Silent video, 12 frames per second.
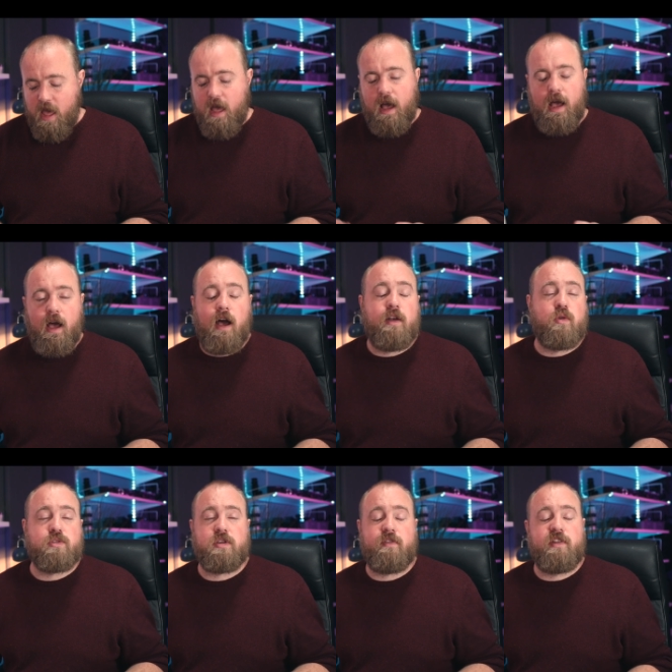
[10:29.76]
And
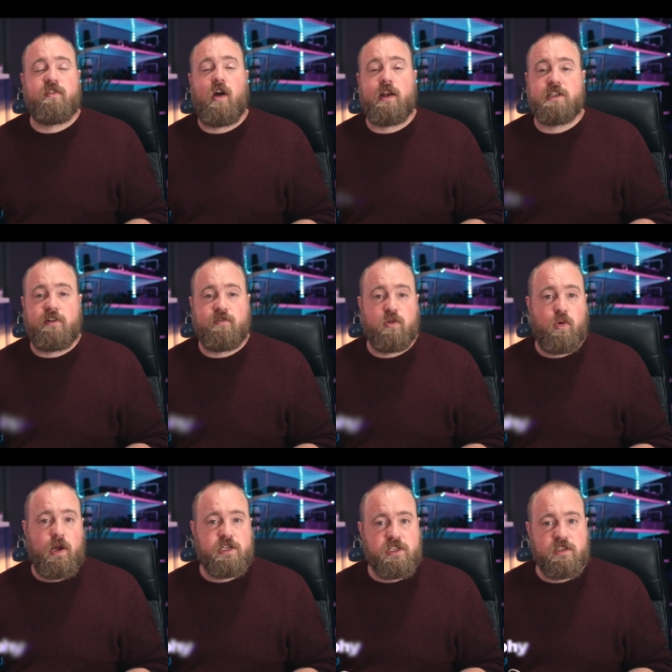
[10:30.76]
also, if you've got any general
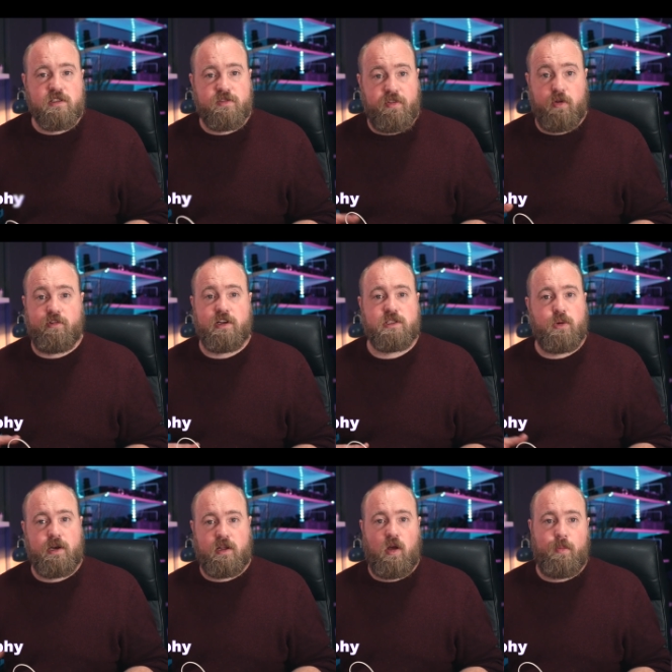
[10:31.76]
questions, feel free to
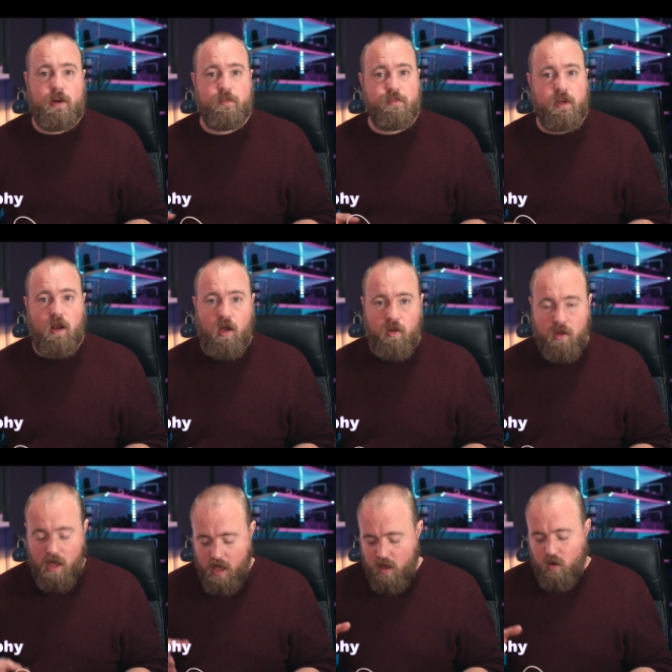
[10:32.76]
add a comment below.
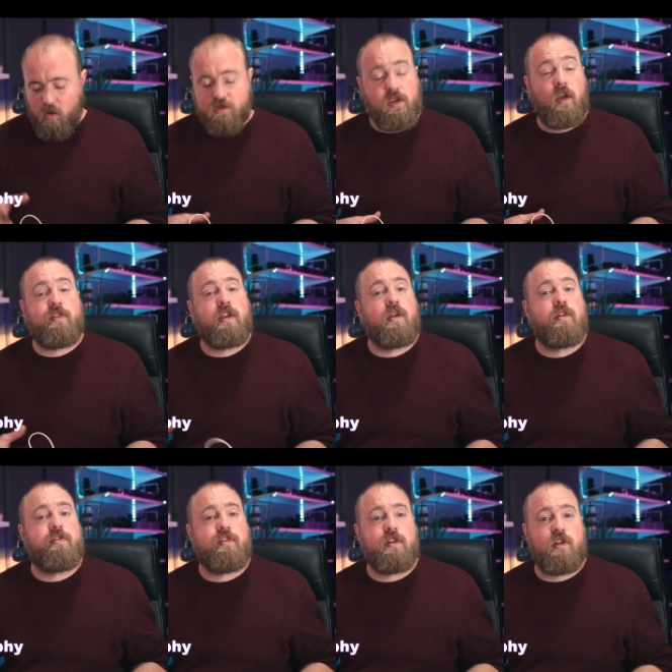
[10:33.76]
Also, if
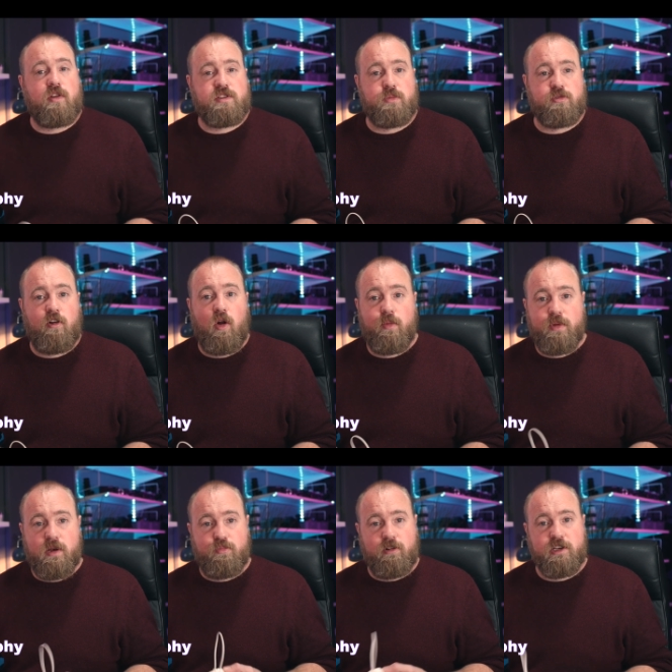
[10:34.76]
you've not subscribed,
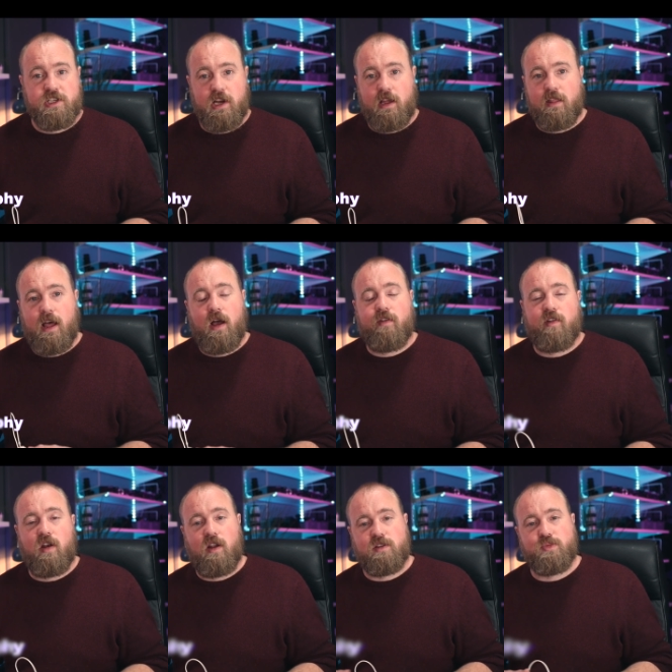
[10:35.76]
I'd appreciate that. I've
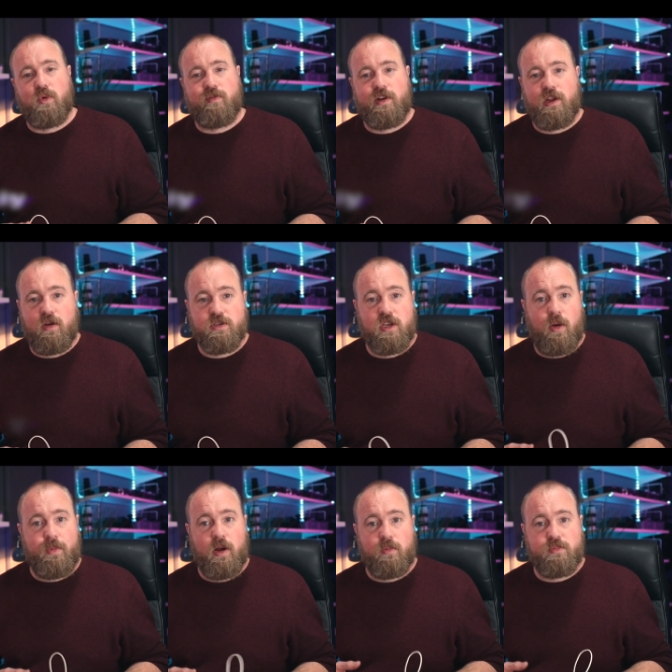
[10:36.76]
got lots more videos
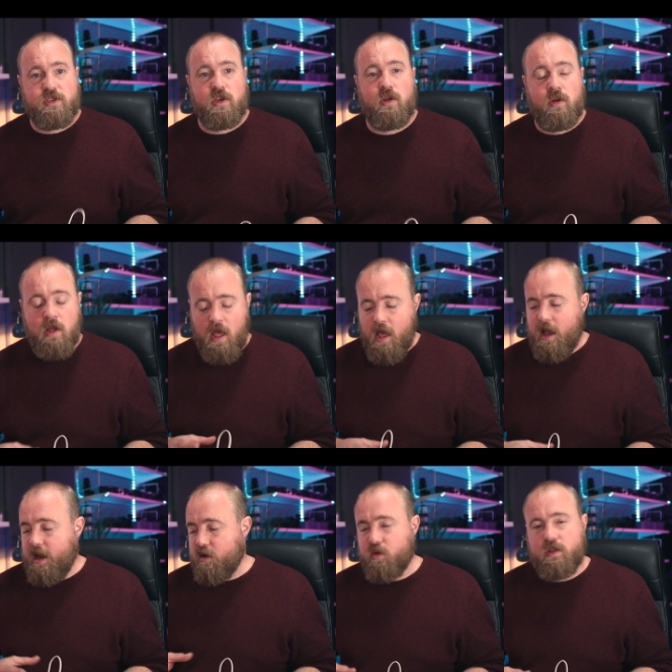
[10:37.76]
coming up soon,
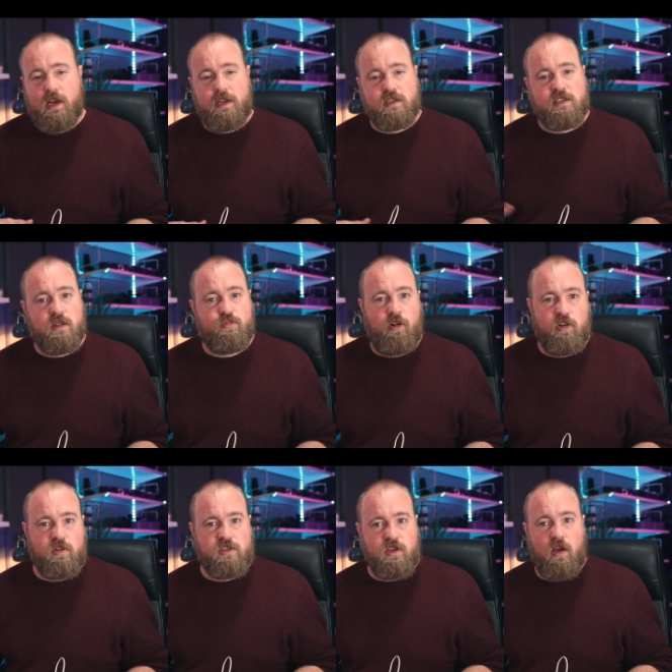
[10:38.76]
and all the links to the
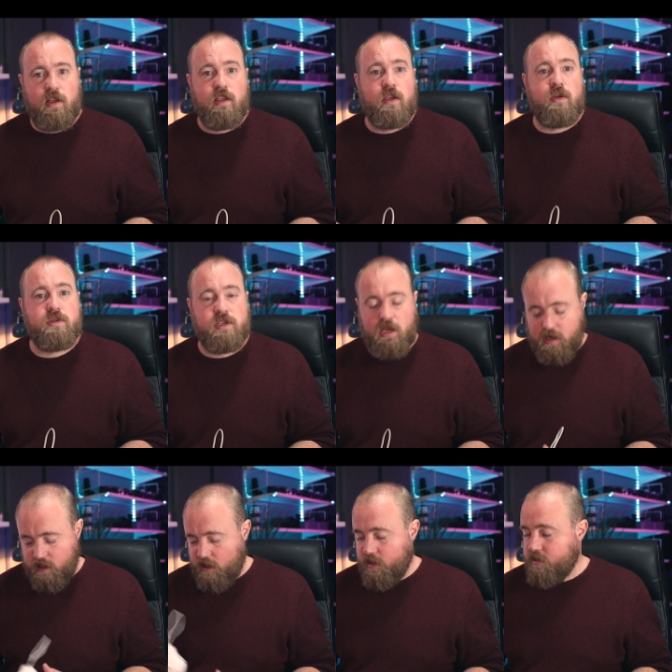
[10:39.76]
products that I use,
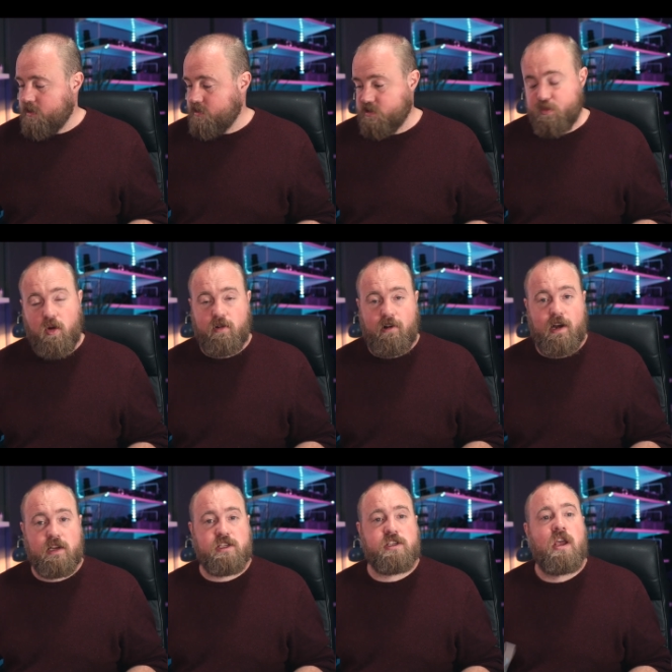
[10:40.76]
including the Spyder
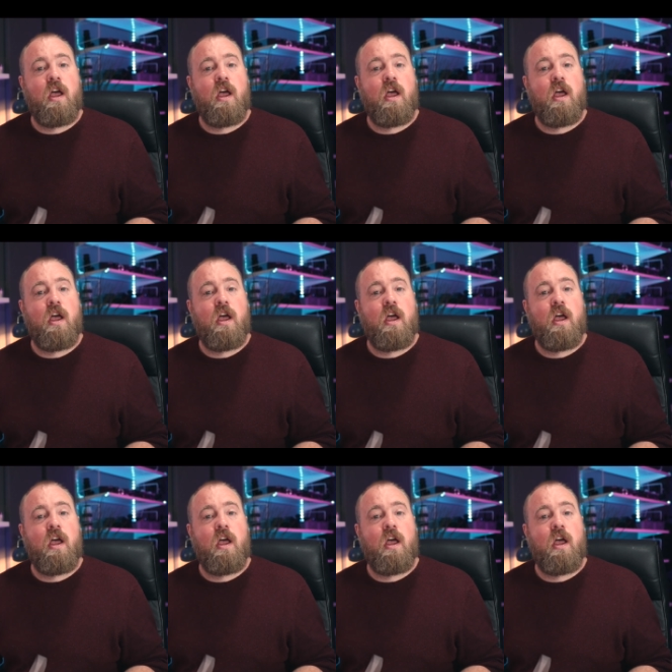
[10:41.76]
X,